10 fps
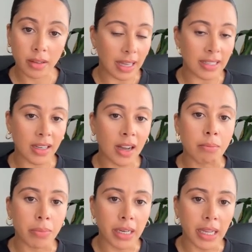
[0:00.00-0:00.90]
as a
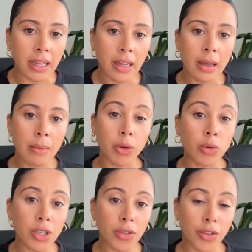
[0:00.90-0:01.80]
company, but
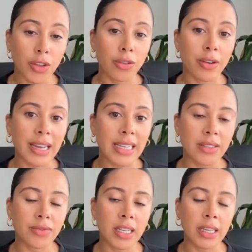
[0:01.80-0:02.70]
also for the
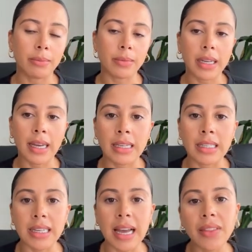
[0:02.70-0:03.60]
creative team.
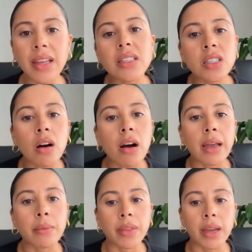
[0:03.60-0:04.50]
And at that
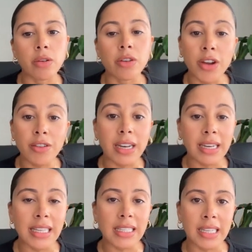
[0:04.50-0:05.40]
time, they were a very
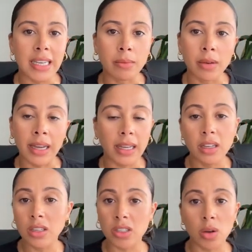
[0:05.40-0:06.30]
lean team, like
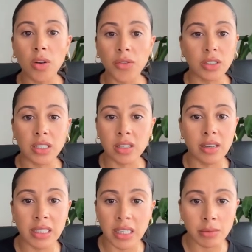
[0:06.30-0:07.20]
so often
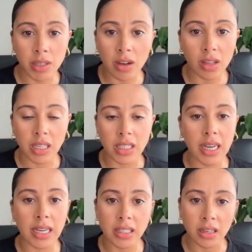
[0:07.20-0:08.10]
design teams are these
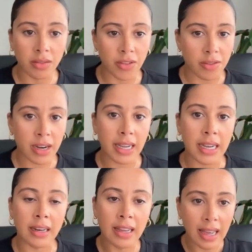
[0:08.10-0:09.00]
days. They are very
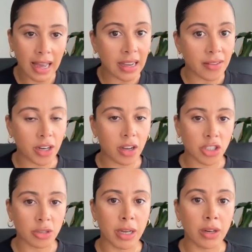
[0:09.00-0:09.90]
lean and have a
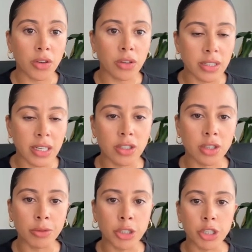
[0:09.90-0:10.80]
large amount of content to
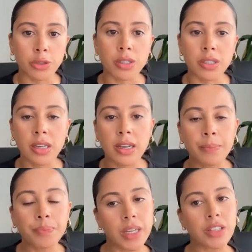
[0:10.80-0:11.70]
produce.
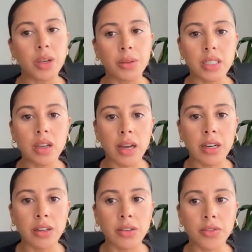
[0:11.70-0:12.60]
And so this kind
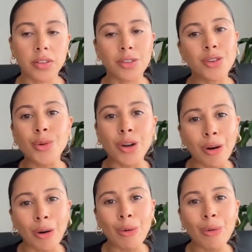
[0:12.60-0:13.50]
of new
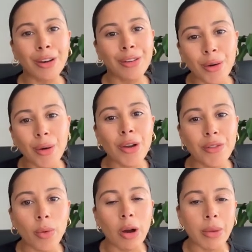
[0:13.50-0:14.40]
goal kind of felt
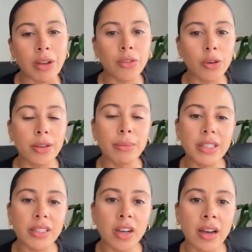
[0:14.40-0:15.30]
overwhelming for them at
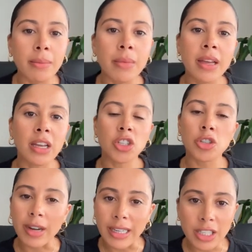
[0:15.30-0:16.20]
the time,
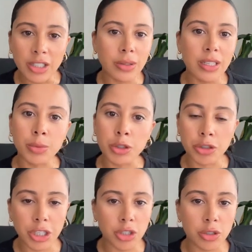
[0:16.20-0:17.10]
trying to do this with
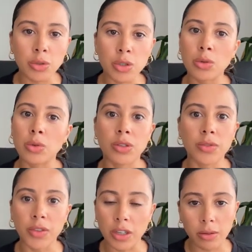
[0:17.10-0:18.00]
traditional tools of,
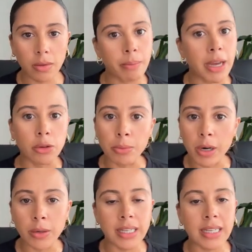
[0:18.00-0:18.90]
manual
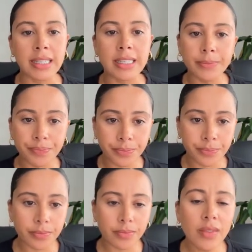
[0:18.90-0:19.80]
processes.
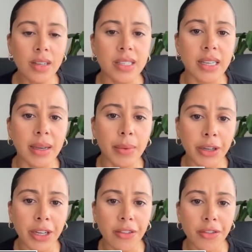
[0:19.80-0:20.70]
And so they were
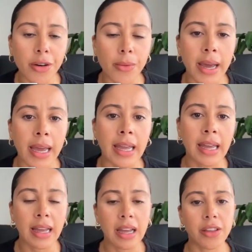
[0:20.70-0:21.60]
looking for a way
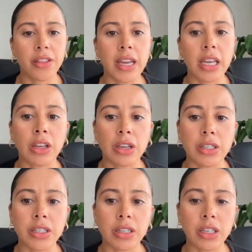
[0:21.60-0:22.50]
that they
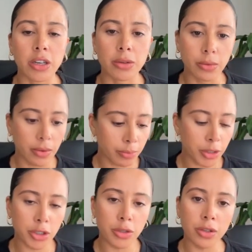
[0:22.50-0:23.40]
could,
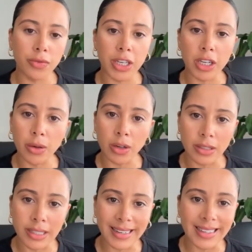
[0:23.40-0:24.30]
produce video
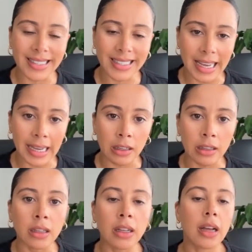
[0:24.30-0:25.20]
content at scale,